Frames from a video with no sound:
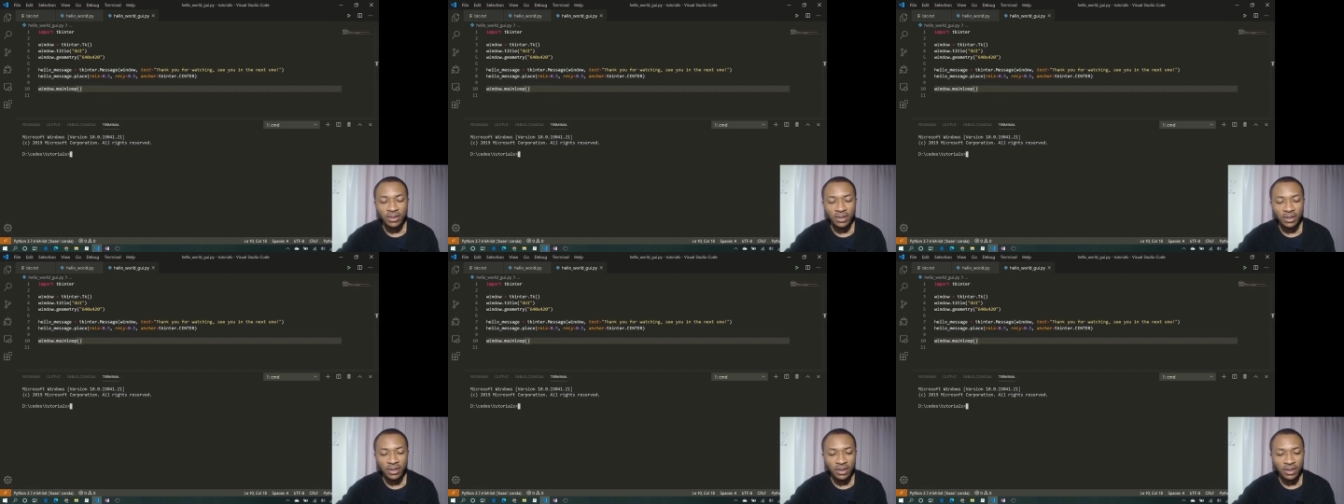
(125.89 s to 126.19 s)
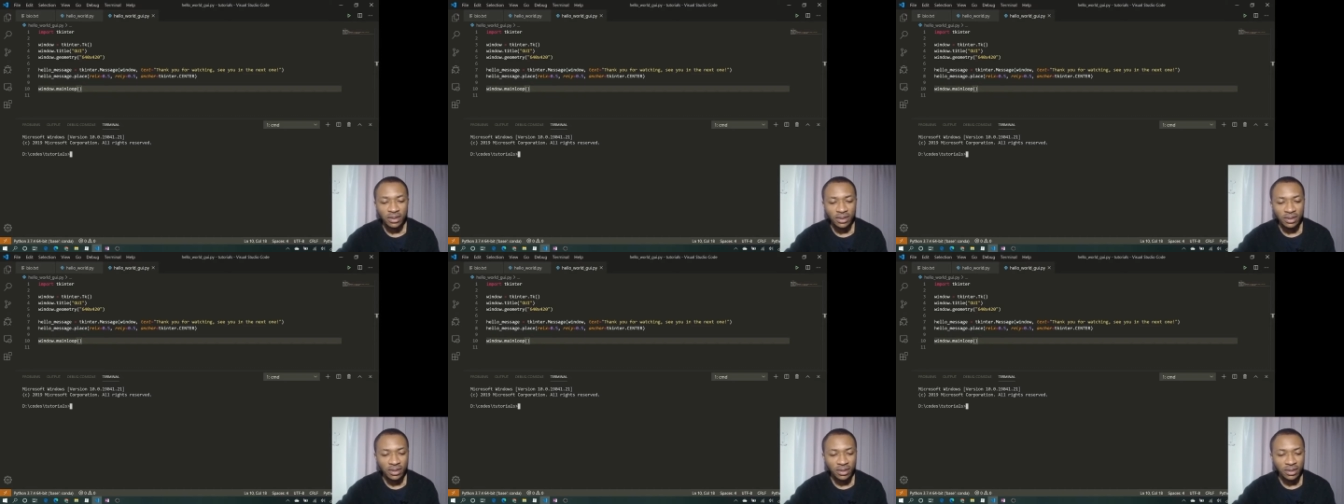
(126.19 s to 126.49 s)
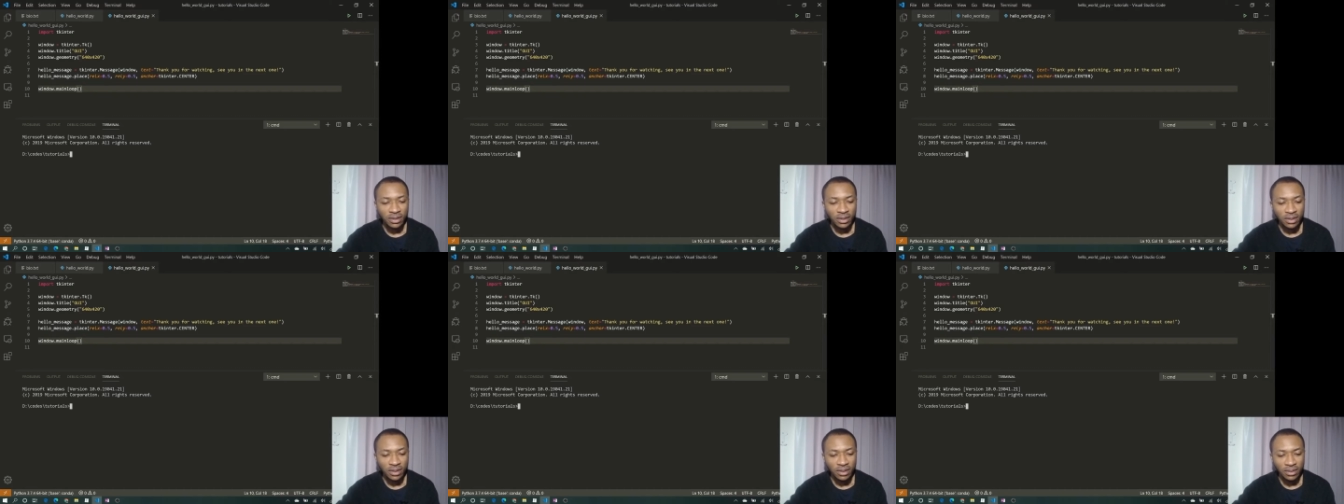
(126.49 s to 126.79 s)
in
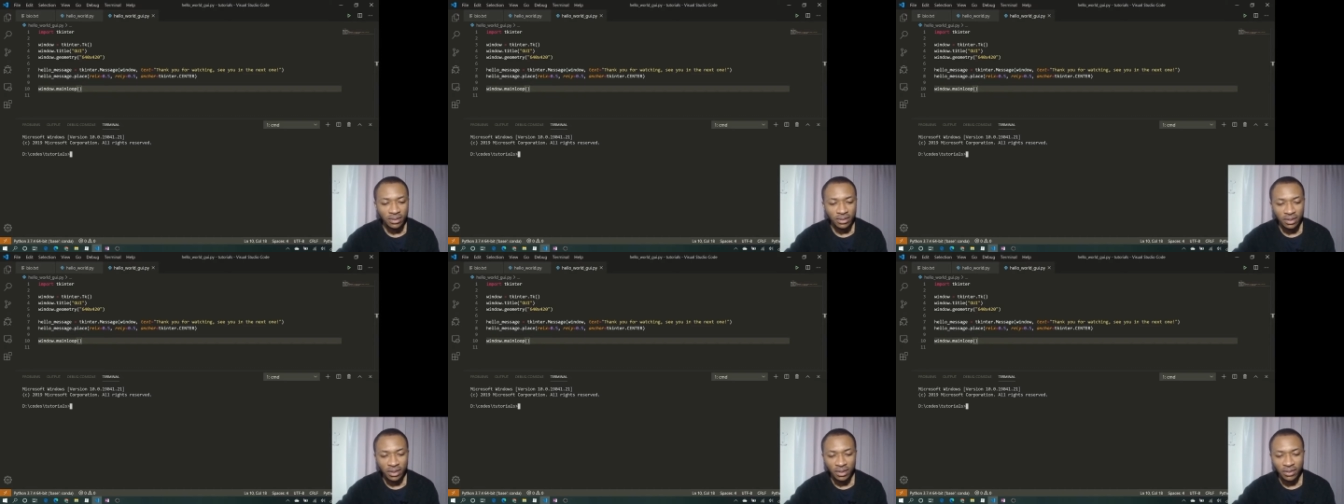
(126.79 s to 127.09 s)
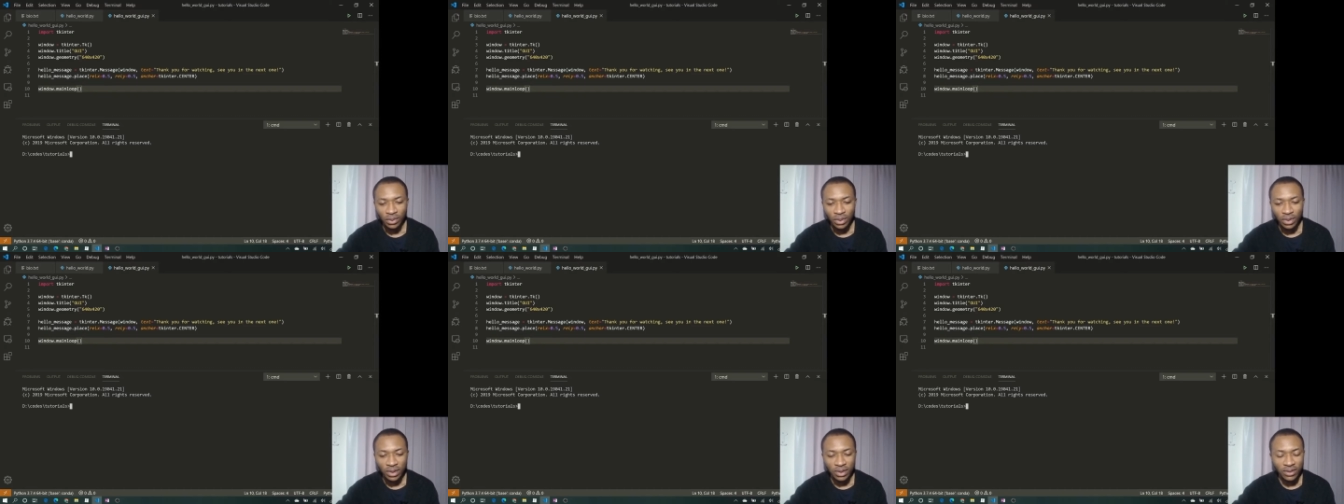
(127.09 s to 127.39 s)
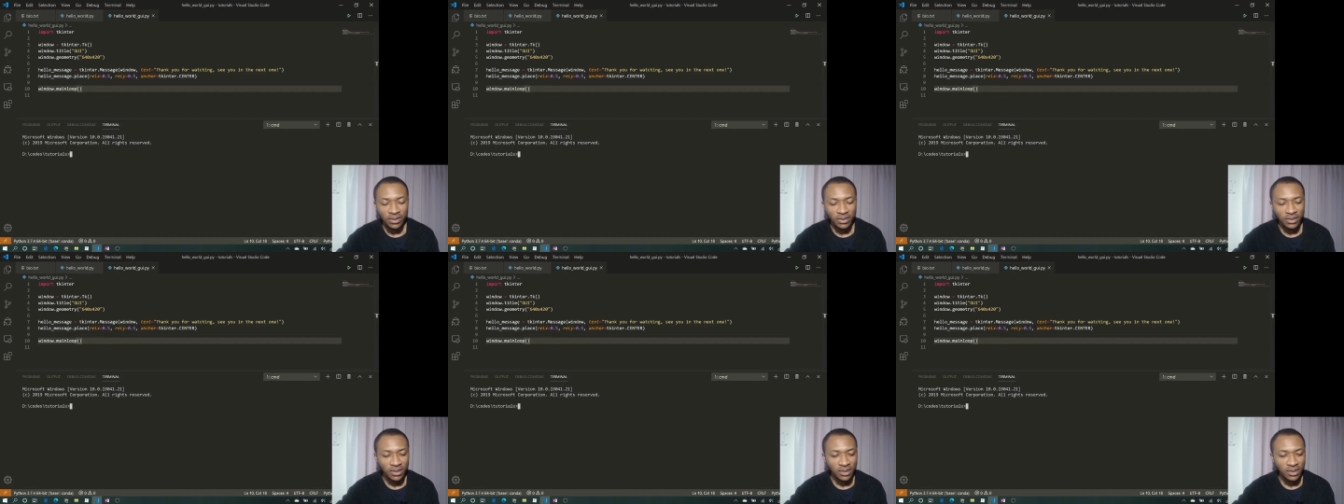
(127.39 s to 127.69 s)

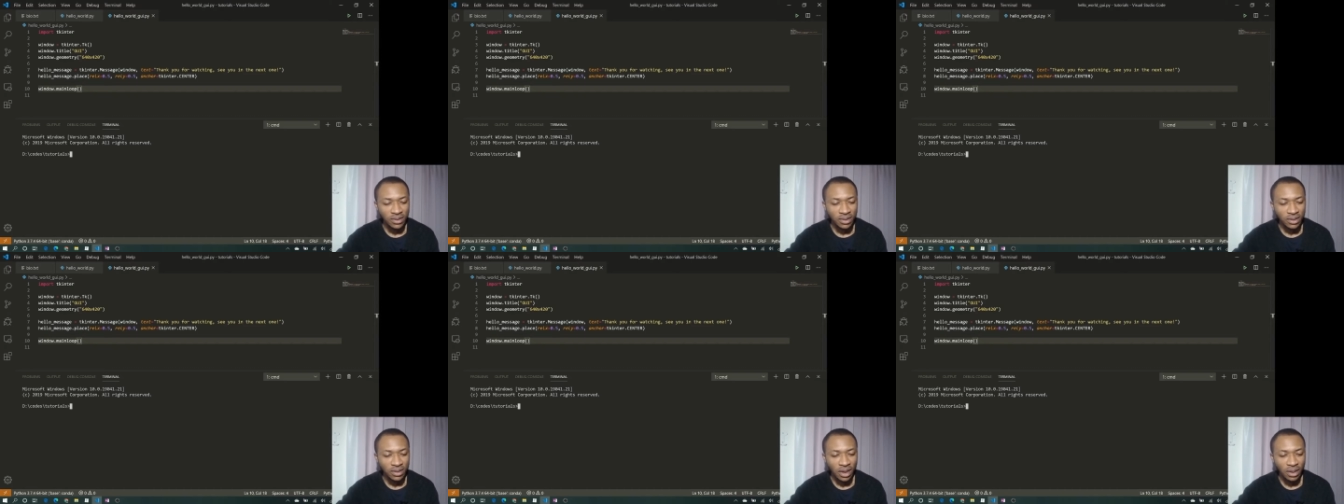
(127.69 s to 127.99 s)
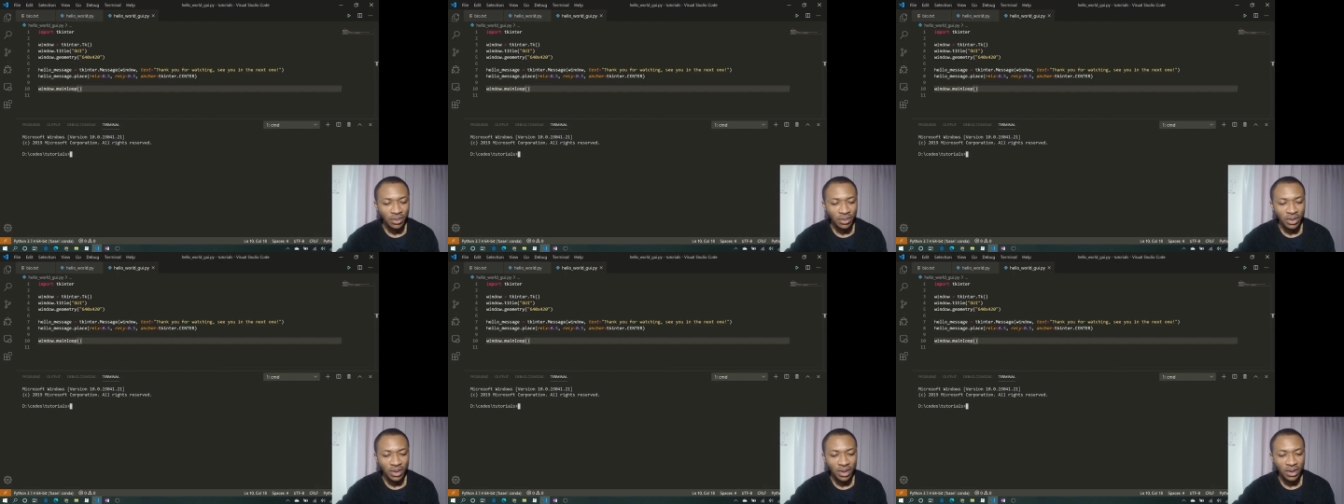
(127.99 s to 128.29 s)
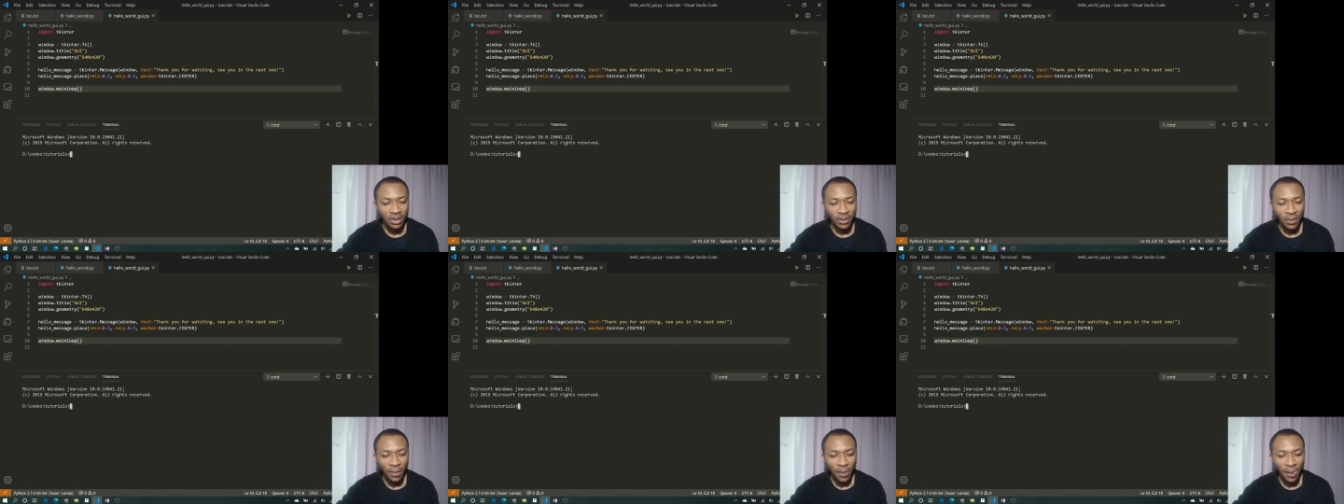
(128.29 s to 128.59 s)
Windows. Is a
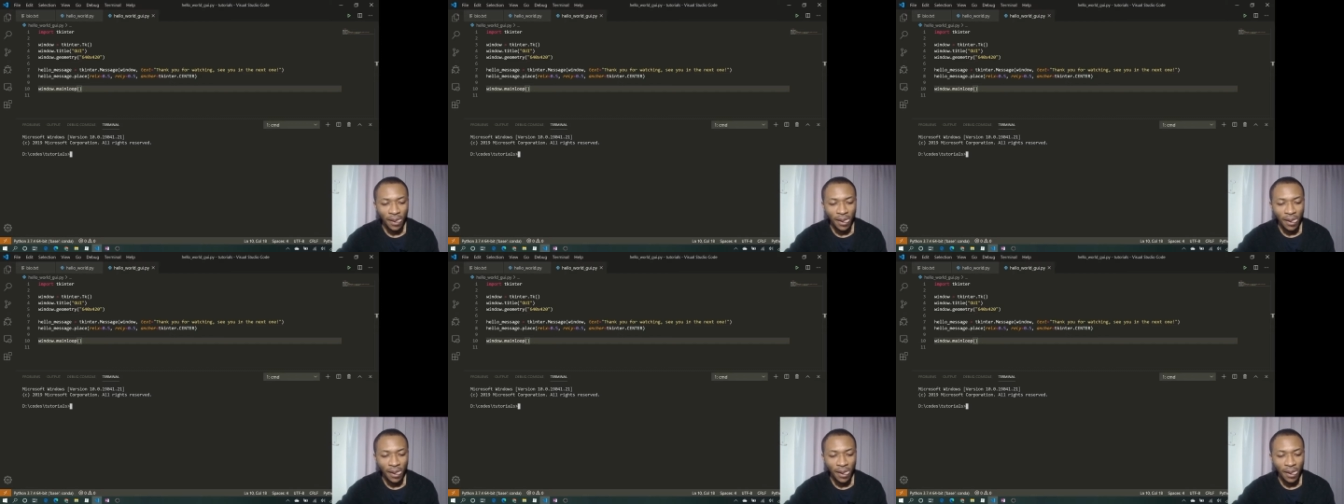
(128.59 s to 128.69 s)
terminal,